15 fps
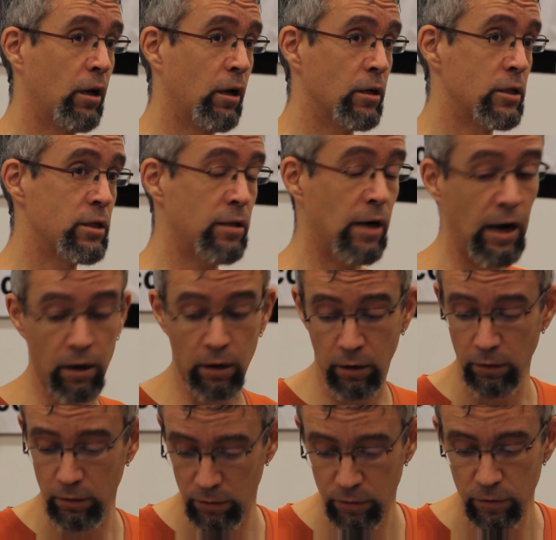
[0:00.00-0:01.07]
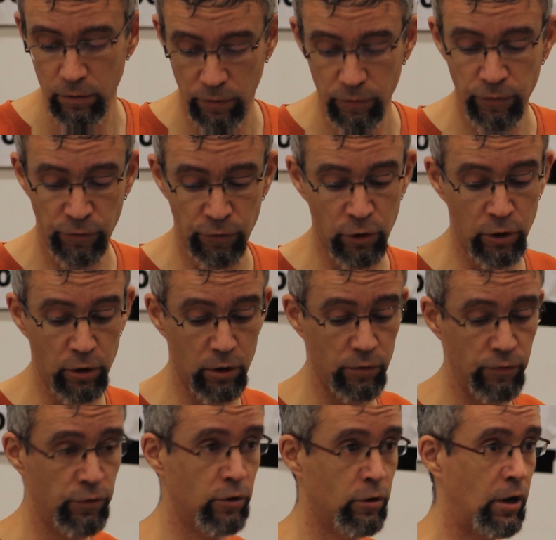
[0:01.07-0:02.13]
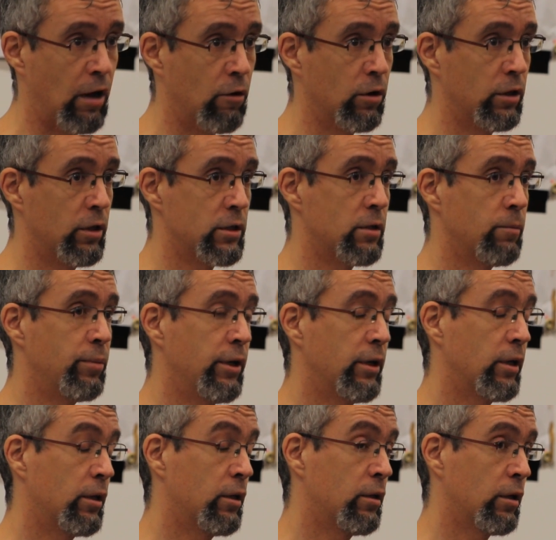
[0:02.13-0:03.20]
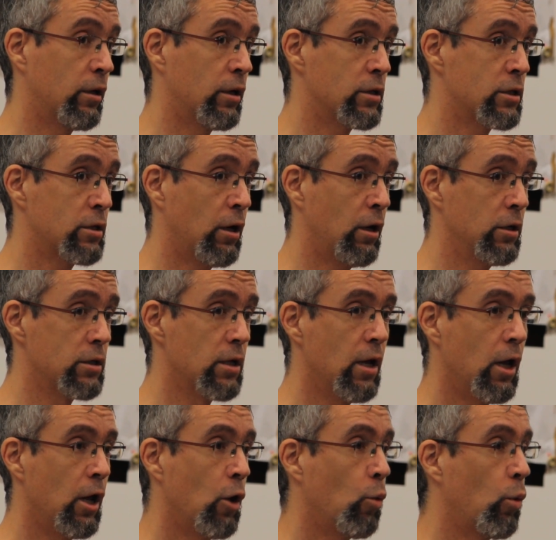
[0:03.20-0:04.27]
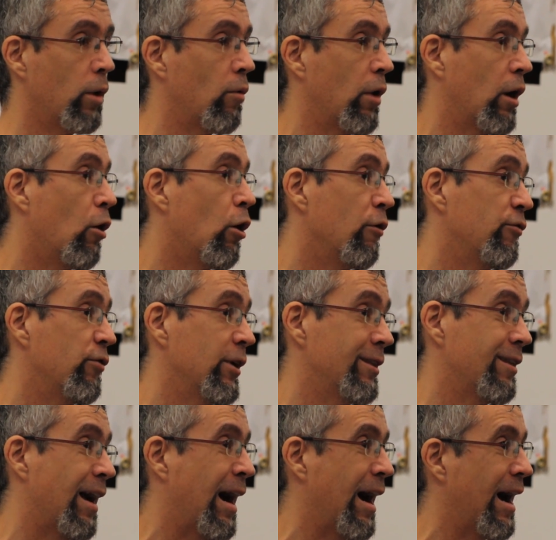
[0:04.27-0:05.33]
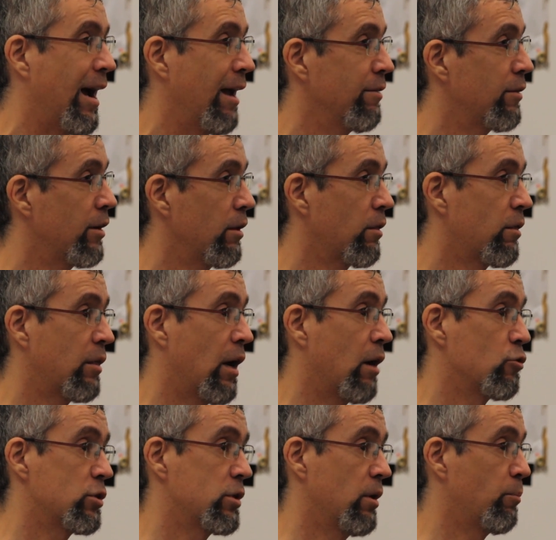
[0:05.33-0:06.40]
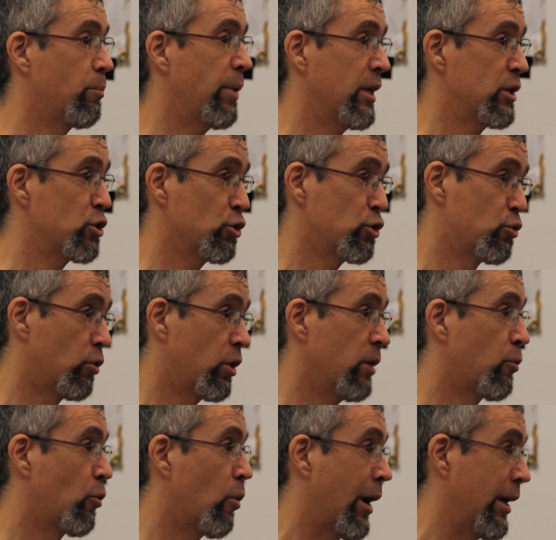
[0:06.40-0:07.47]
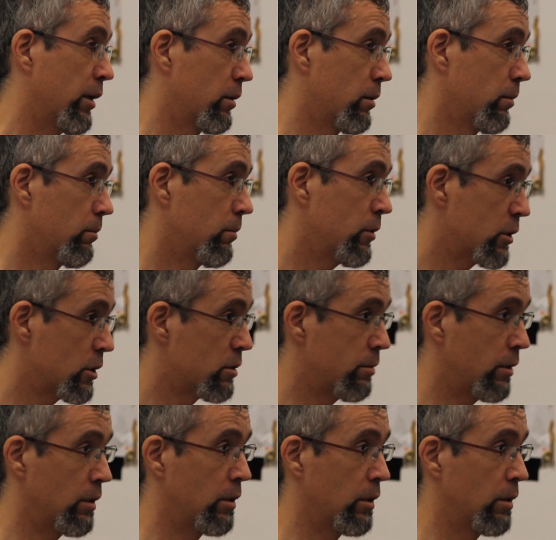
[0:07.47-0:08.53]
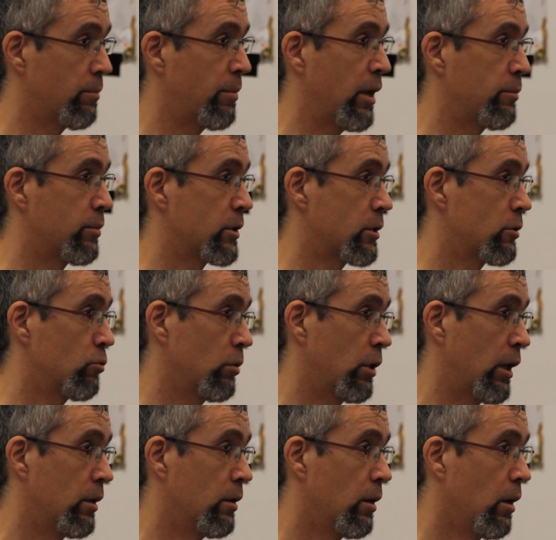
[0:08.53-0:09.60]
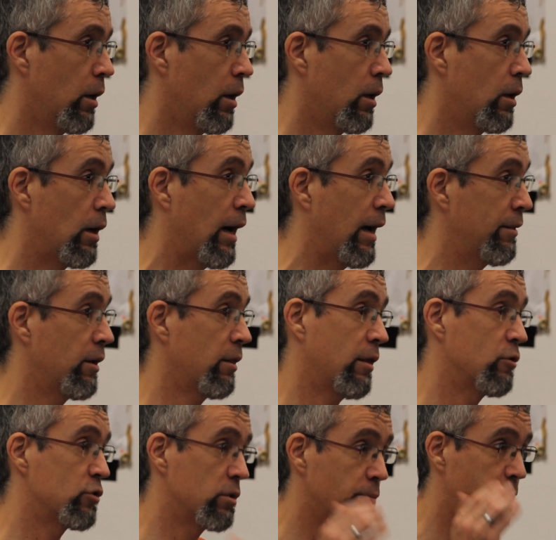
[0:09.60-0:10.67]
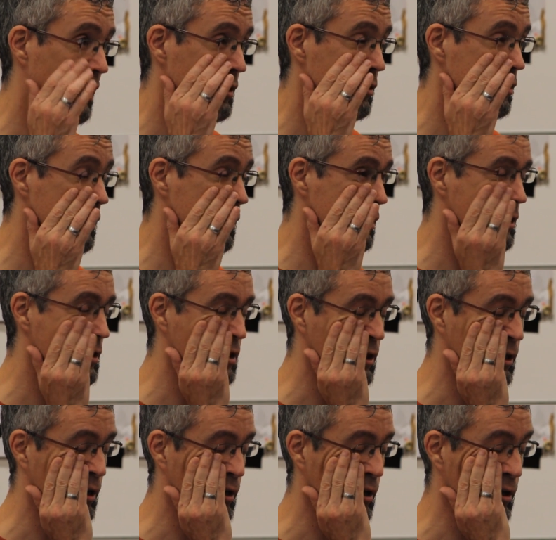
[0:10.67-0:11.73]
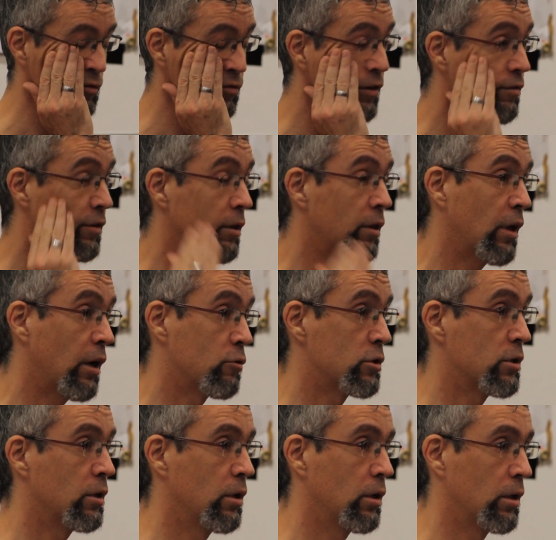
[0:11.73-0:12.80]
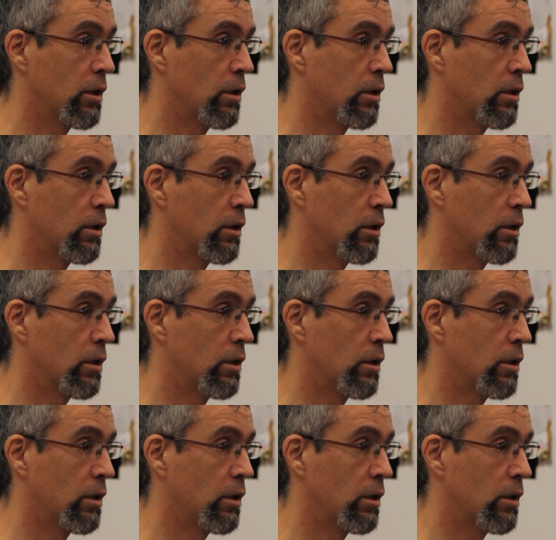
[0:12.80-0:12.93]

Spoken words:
struggle for our disappeared sons, we were offered 100,000 pesos to keep quiet. This has been in the papers today. 100,000 pesos is 50,000